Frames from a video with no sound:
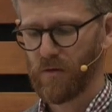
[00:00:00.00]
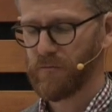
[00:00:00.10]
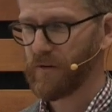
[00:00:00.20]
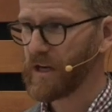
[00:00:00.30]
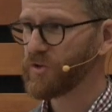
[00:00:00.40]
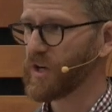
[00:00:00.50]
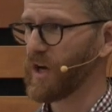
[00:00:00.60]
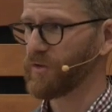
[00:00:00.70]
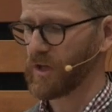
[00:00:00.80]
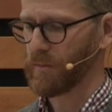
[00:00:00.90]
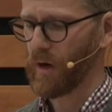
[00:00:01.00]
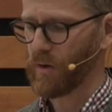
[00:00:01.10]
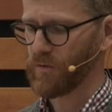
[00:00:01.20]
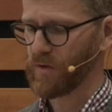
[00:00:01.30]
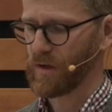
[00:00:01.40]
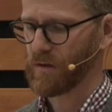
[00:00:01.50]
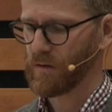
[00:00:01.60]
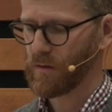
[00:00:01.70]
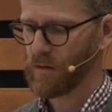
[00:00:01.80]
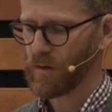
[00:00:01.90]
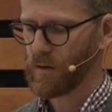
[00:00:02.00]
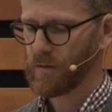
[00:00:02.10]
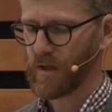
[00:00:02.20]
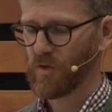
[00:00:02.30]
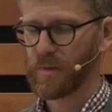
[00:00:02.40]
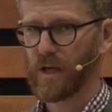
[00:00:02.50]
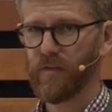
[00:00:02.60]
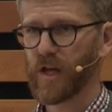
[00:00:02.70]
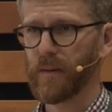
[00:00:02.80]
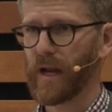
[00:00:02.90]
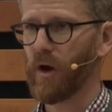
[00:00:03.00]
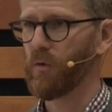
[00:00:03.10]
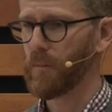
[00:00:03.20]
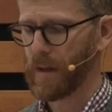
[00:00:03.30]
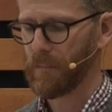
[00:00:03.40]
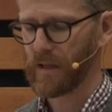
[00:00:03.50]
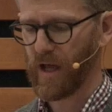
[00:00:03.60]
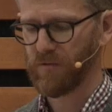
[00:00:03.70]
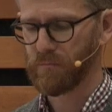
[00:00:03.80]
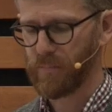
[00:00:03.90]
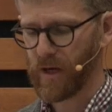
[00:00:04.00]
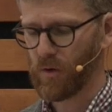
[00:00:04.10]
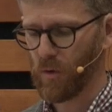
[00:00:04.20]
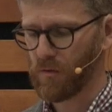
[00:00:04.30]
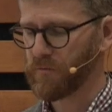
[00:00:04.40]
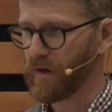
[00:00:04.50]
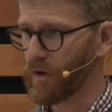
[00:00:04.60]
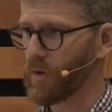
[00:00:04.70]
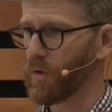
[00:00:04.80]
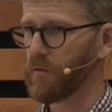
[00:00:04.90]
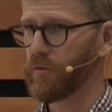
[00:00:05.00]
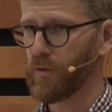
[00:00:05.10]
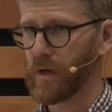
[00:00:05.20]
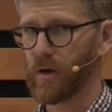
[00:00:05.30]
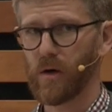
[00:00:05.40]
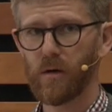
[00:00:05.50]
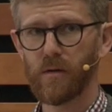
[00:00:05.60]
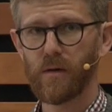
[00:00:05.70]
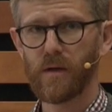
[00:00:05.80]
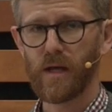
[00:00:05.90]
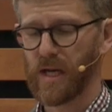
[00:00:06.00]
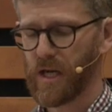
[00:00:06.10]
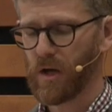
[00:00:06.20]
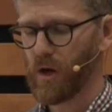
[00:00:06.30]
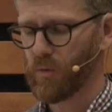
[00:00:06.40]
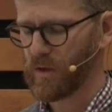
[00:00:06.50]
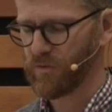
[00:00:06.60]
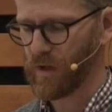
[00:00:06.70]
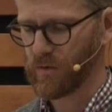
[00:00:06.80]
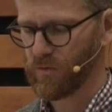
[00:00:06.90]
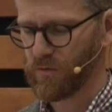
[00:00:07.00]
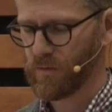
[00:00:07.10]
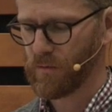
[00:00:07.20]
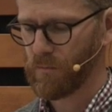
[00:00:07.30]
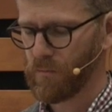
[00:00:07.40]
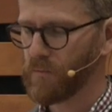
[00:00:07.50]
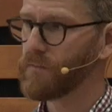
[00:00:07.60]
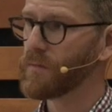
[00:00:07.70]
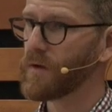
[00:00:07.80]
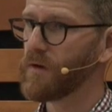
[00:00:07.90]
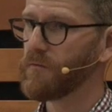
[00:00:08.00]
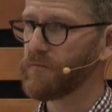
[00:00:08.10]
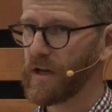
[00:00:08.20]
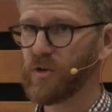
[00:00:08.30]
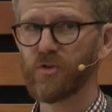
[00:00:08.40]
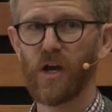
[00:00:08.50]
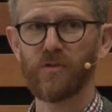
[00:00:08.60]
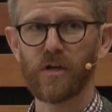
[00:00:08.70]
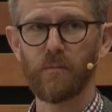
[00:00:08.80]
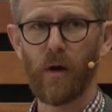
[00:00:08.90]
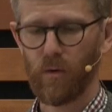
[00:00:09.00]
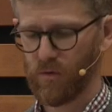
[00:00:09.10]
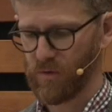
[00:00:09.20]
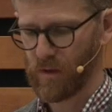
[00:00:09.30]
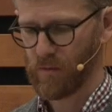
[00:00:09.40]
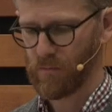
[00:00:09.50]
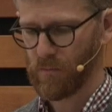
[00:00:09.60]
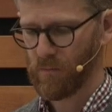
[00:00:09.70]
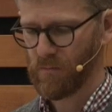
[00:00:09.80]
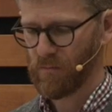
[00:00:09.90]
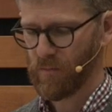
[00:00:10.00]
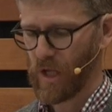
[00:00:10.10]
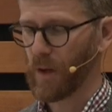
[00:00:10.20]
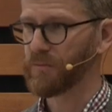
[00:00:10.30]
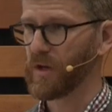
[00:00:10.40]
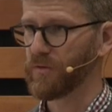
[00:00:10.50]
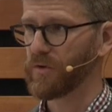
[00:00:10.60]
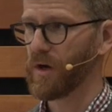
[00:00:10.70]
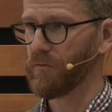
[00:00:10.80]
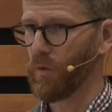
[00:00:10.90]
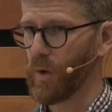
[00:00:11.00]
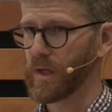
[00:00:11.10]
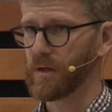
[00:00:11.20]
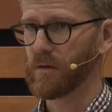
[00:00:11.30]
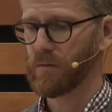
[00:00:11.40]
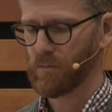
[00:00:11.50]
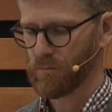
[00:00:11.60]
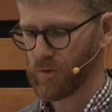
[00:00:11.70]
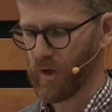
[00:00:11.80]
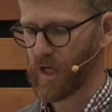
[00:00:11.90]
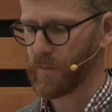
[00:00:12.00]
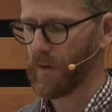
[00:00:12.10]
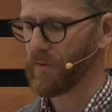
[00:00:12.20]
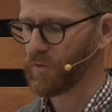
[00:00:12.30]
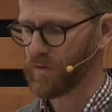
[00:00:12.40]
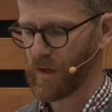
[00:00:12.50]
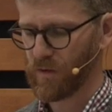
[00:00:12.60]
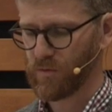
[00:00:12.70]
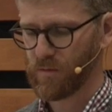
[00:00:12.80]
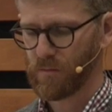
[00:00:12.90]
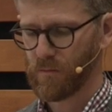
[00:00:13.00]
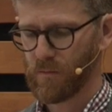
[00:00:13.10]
Fetishizing democracy tells me nothing about how it will make my life better or fairer or freer in any concrete sense. Fetishizing democracy helps us avoid talking about those things.